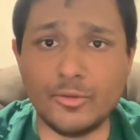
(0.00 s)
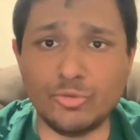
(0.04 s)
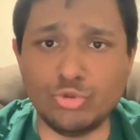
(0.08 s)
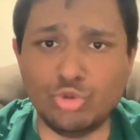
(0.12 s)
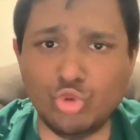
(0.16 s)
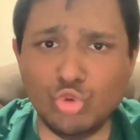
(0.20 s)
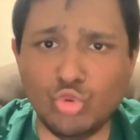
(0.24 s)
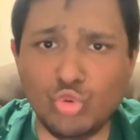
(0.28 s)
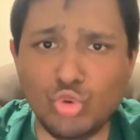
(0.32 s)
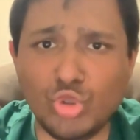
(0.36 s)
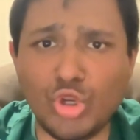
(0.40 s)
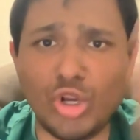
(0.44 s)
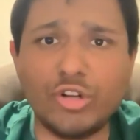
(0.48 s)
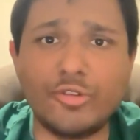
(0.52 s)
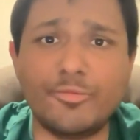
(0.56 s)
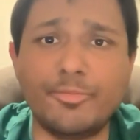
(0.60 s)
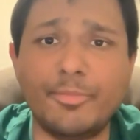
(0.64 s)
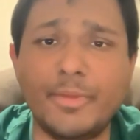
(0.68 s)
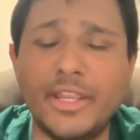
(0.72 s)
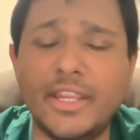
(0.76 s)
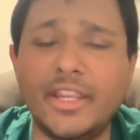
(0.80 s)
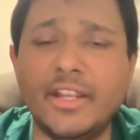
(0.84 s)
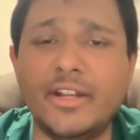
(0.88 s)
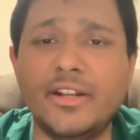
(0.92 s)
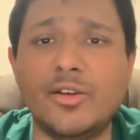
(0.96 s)
do not
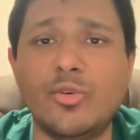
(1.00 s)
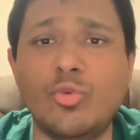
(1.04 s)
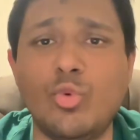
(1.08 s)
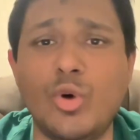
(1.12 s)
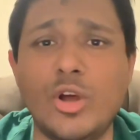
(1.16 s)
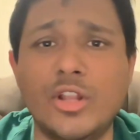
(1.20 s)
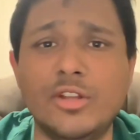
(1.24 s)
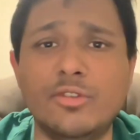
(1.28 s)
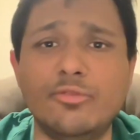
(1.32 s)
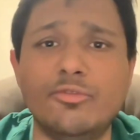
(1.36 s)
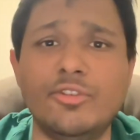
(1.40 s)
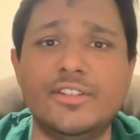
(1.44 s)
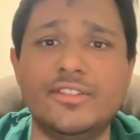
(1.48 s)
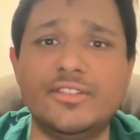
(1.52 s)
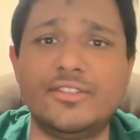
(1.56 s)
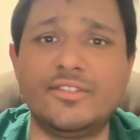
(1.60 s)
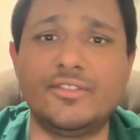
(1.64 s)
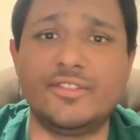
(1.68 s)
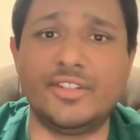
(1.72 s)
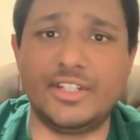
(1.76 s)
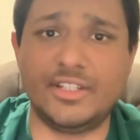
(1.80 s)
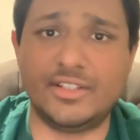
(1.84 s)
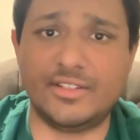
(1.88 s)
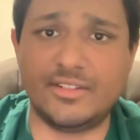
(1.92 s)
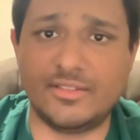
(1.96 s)
make it a one-way
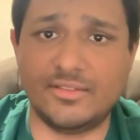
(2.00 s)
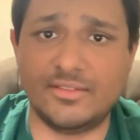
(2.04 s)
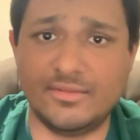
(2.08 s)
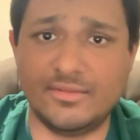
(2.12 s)
street.